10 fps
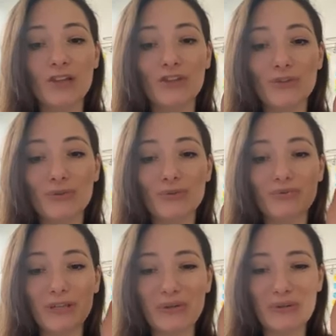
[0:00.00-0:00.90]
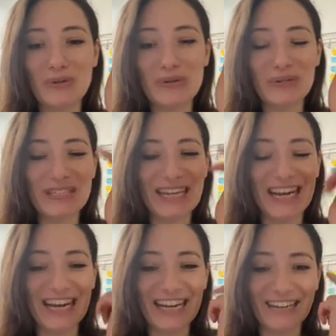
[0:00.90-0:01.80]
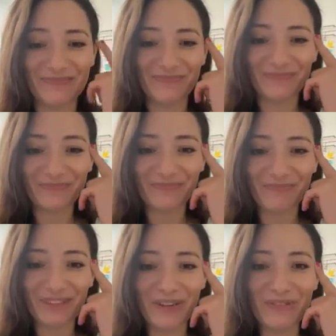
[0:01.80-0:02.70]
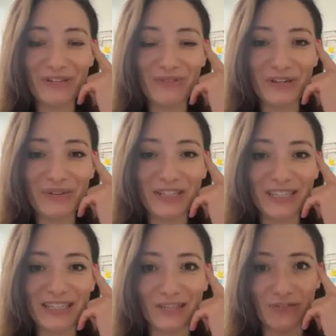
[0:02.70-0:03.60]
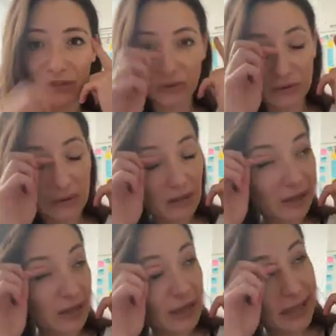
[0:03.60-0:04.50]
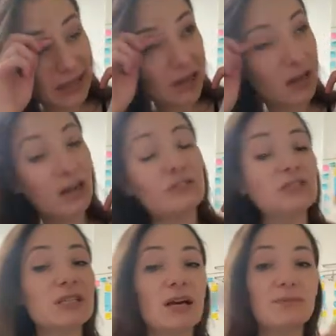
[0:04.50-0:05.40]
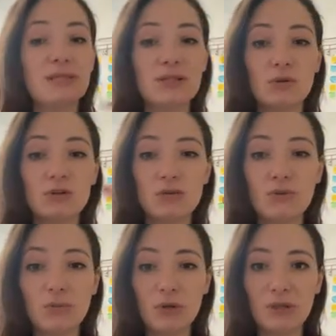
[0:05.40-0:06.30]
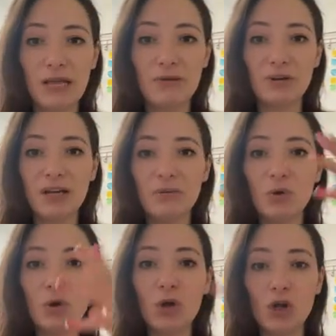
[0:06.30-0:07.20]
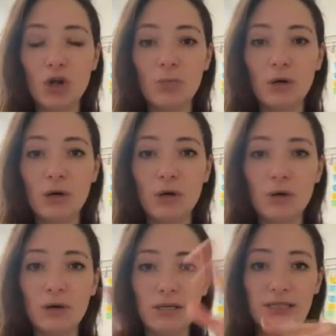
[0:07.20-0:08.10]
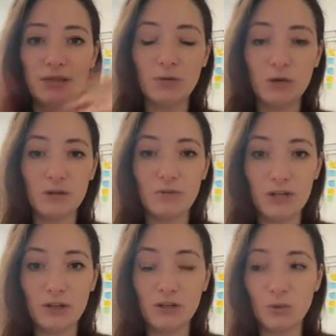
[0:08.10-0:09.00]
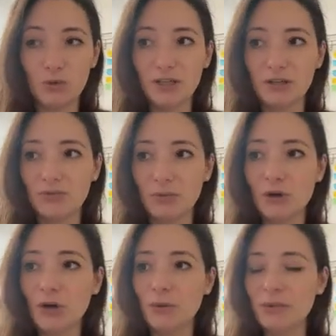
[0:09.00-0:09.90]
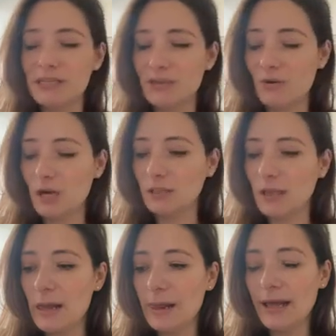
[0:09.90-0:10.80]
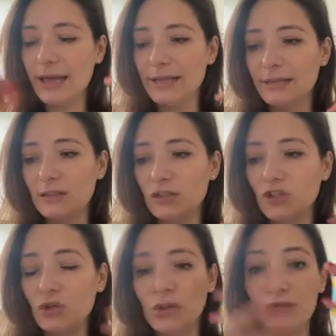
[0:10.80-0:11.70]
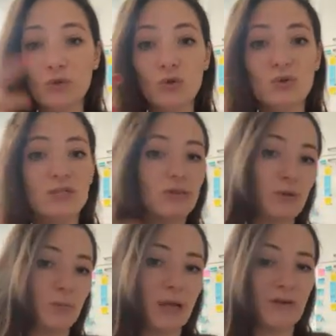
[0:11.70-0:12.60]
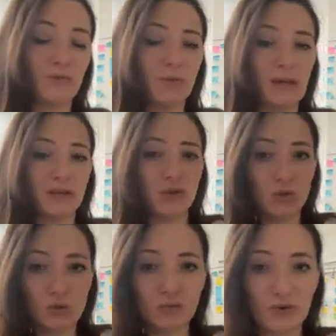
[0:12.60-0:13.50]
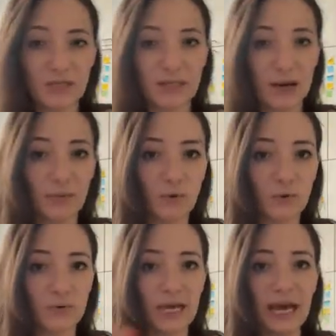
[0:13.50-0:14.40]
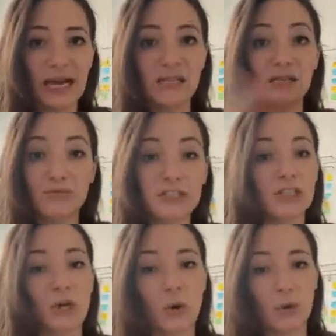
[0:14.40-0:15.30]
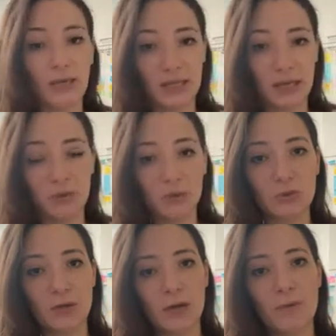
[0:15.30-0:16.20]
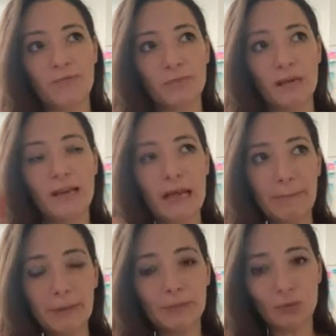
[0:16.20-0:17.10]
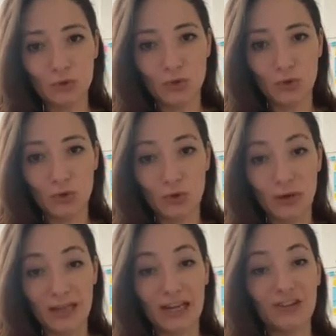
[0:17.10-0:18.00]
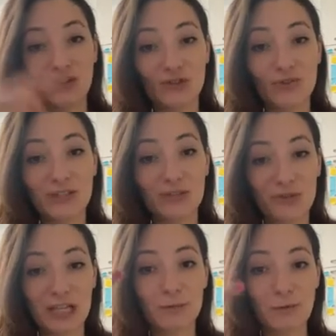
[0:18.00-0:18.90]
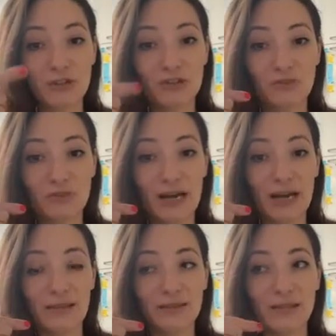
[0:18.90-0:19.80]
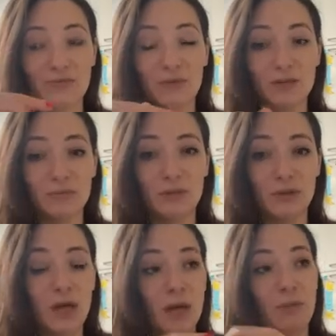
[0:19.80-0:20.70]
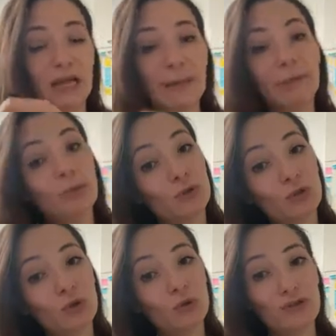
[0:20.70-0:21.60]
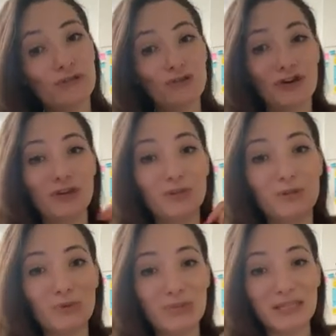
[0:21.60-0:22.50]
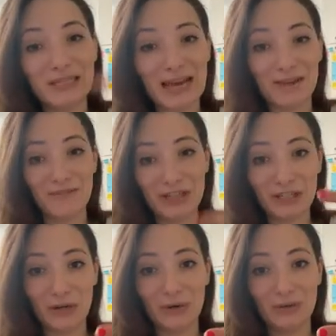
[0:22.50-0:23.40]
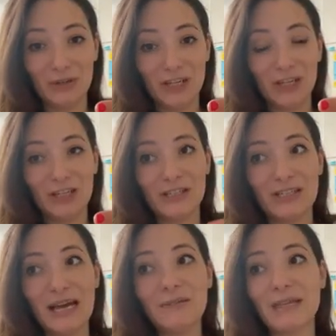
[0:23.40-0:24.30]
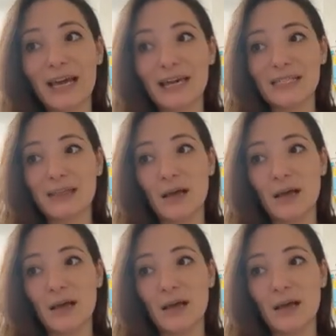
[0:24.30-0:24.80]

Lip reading: you record an interview, a lot of the times it's all done remote now, okay? We're all global, is the word of working from home and so on. And, if you're using a platform like Zoom, for example, that has video enabled, let people know, and actually you do need to ask permission for that. That's really important. But let people know if you're going to be using that video. Because nowadays,